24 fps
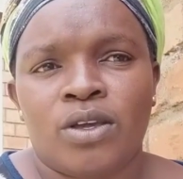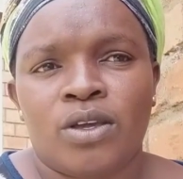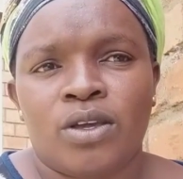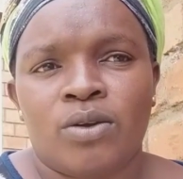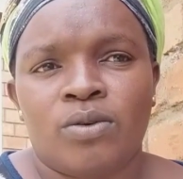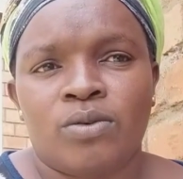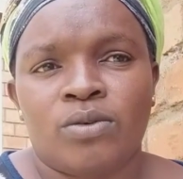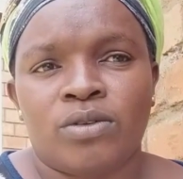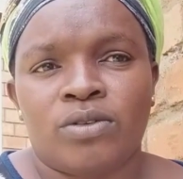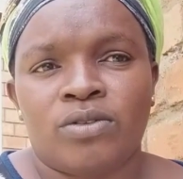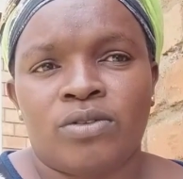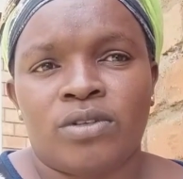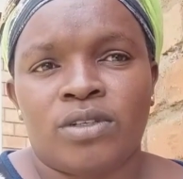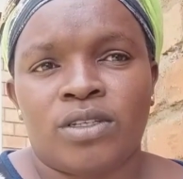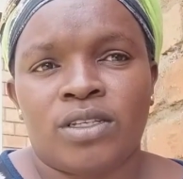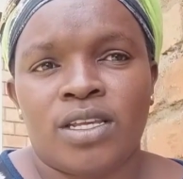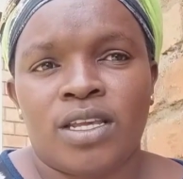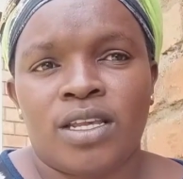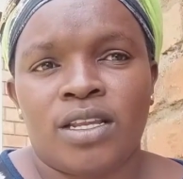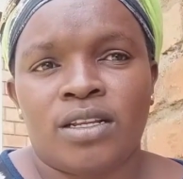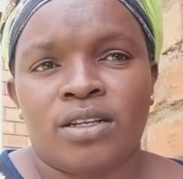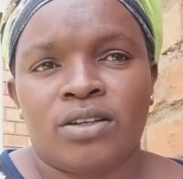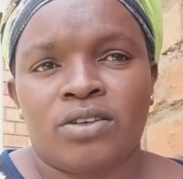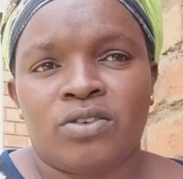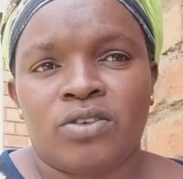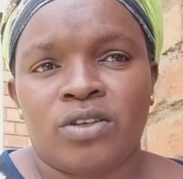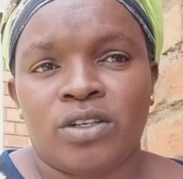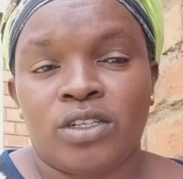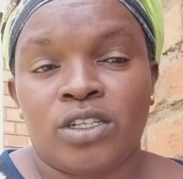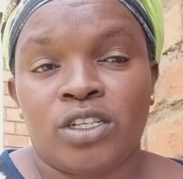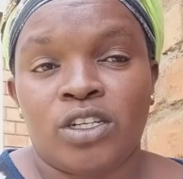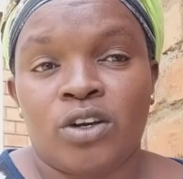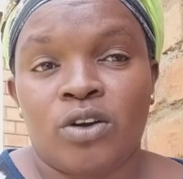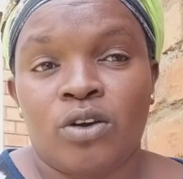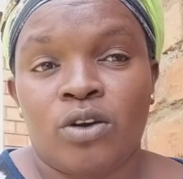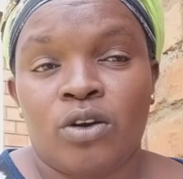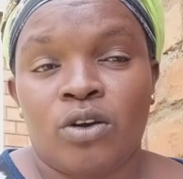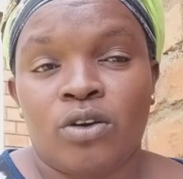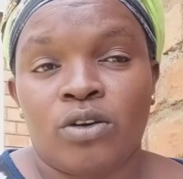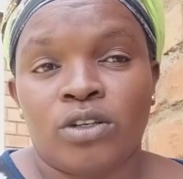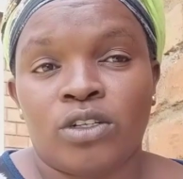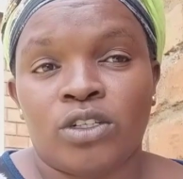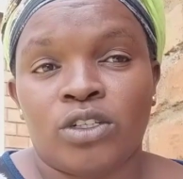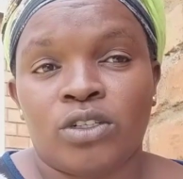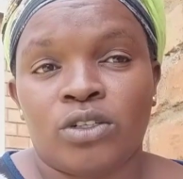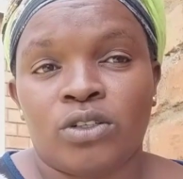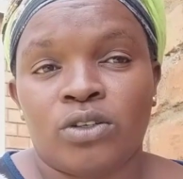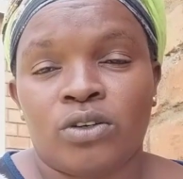he was in critical
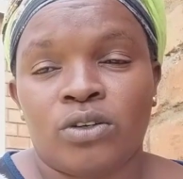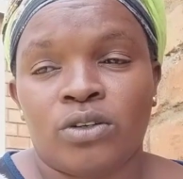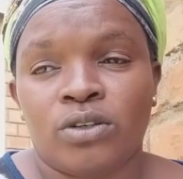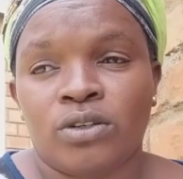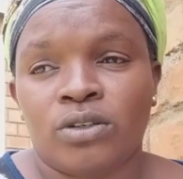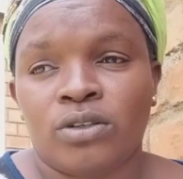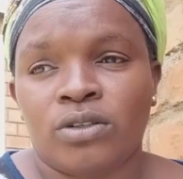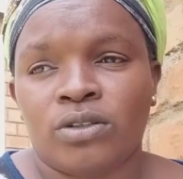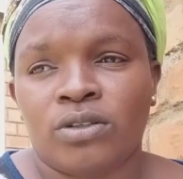condition,